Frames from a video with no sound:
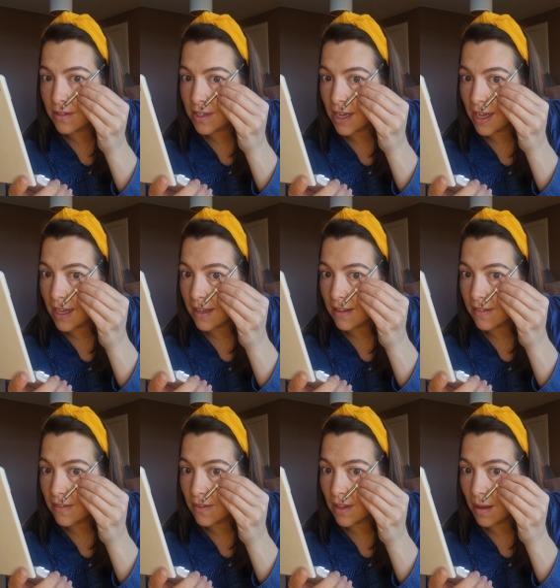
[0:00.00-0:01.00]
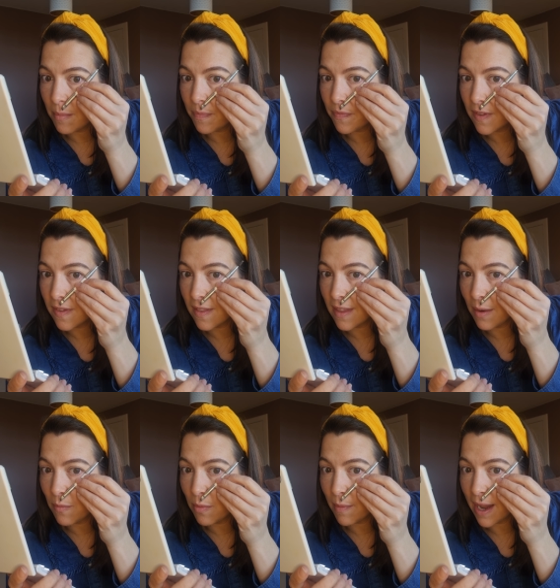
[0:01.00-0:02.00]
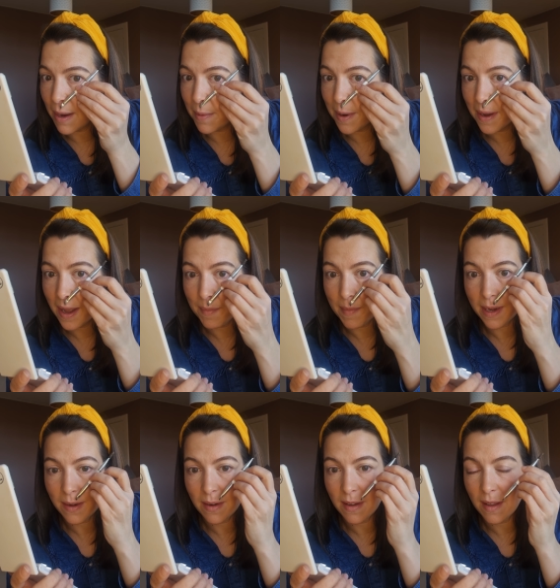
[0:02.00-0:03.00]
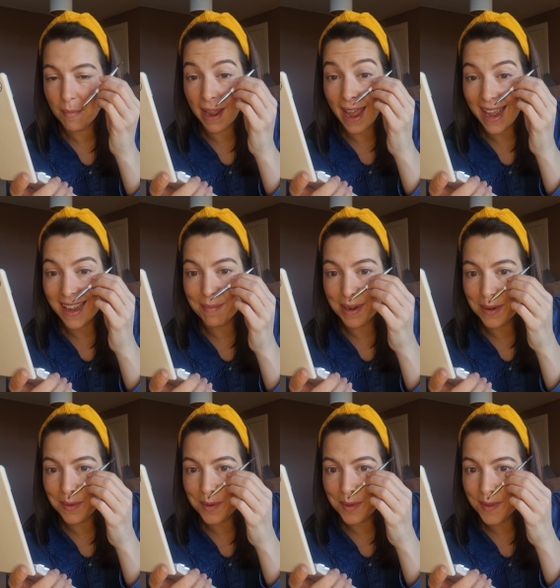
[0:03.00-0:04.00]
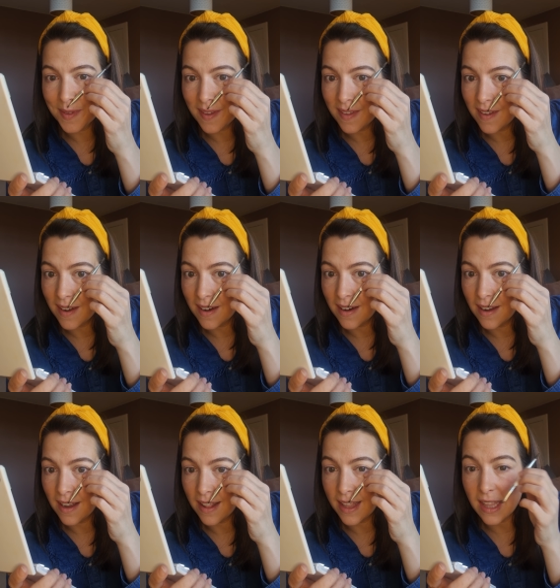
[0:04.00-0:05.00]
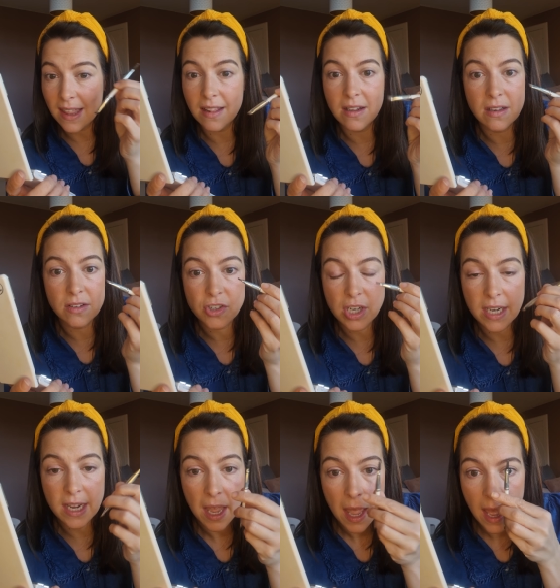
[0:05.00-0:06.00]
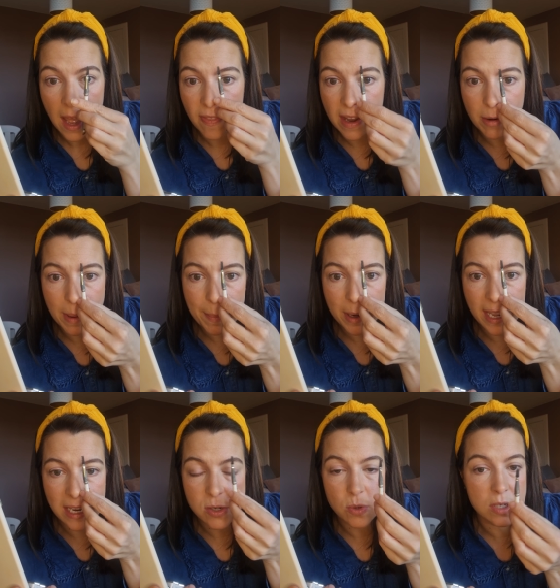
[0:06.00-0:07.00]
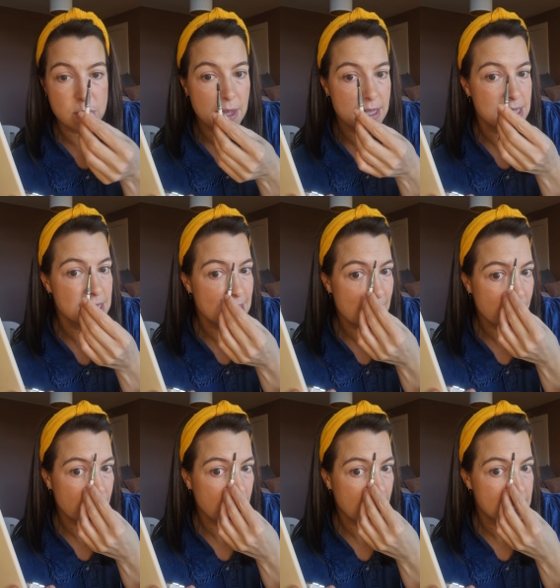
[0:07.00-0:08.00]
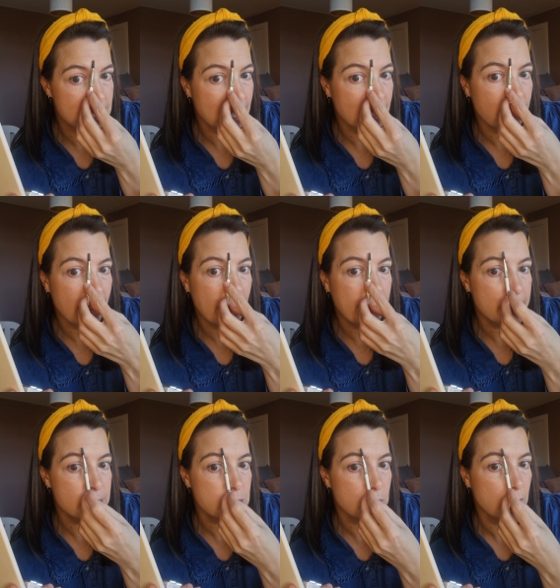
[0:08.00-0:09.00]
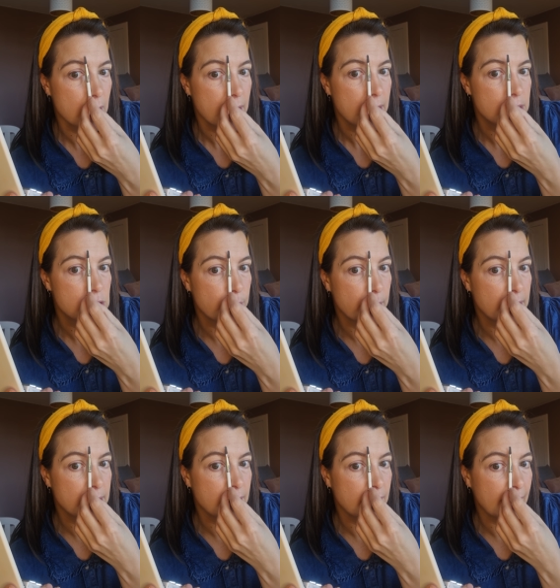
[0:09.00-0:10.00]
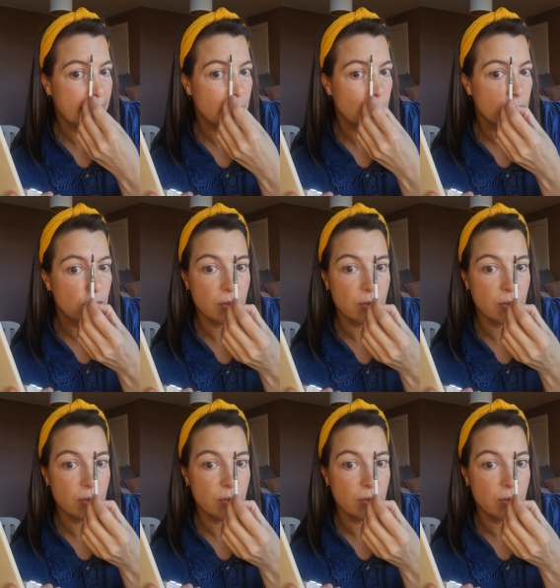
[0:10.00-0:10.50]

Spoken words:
check. So yep, it's in line with my eyebrow and my eye and my nose here. I like that little trick. And then I remember getting told as well, it's the same for the inside of your eyebrows, so it should be in line with your